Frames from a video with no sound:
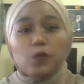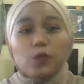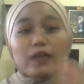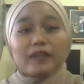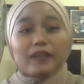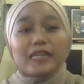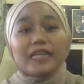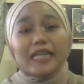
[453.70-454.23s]

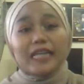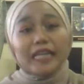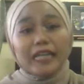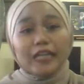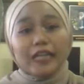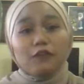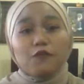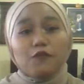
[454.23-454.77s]
within
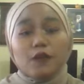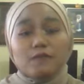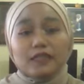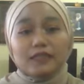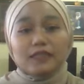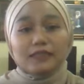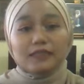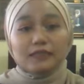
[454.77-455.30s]

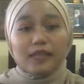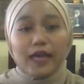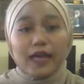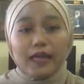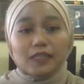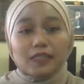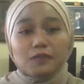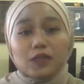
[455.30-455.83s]
informal
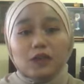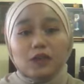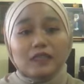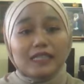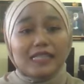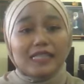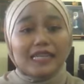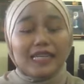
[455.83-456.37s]
context
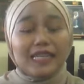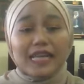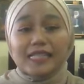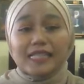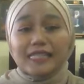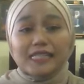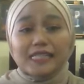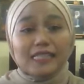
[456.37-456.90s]
because it
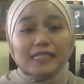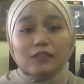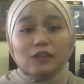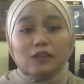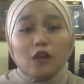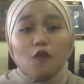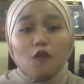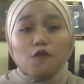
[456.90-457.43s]
doesn't
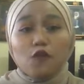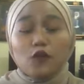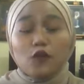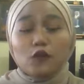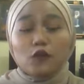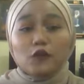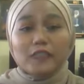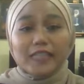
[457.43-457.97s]

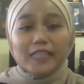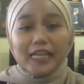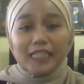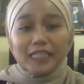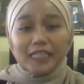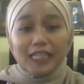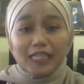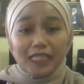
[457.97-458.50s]
follow
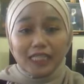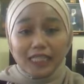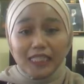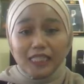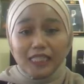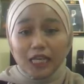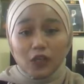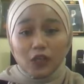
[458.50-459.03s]
standard
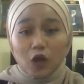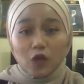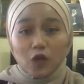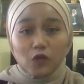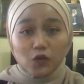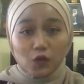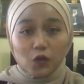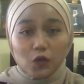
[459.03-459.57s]
English, and
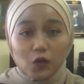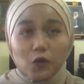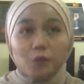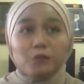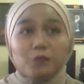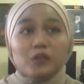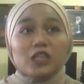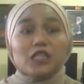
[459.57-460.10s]

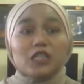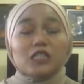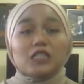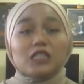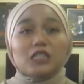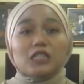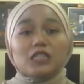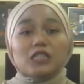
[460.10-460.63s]
also
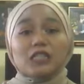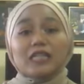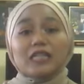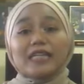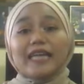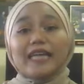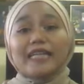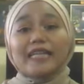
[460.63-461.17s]

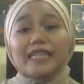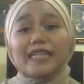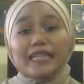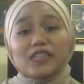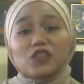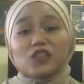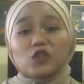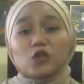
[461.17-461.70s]
it can
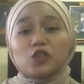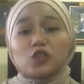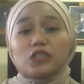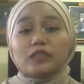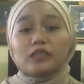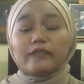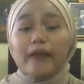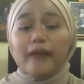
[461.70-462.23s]
lead to
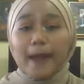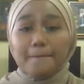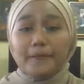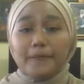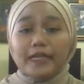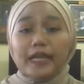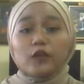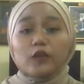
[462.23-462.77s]

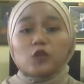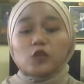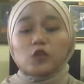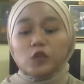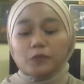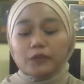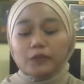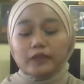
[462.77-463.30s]
grammar and
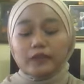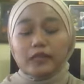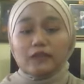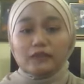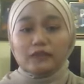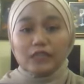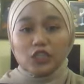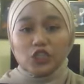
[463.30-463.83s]
also
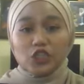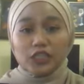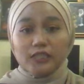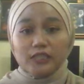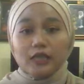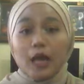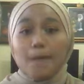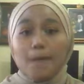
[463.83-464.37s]

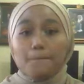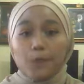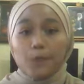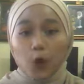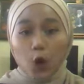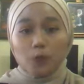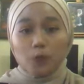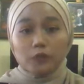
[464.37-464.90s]
pronunciation
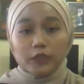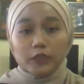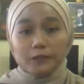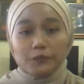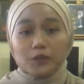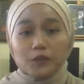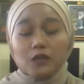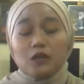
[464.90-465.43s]

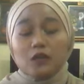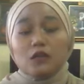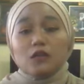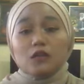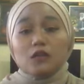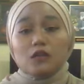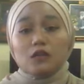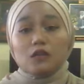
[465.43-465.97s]
problems.
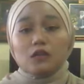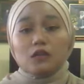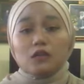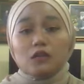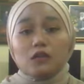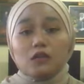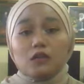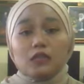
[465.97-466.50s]

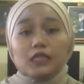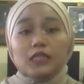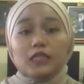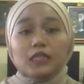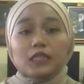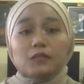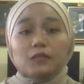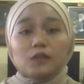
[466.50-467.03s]

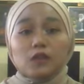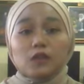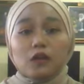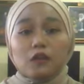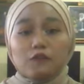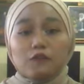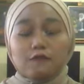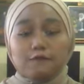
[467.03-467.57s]
In terms
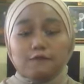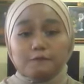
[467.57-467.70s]
of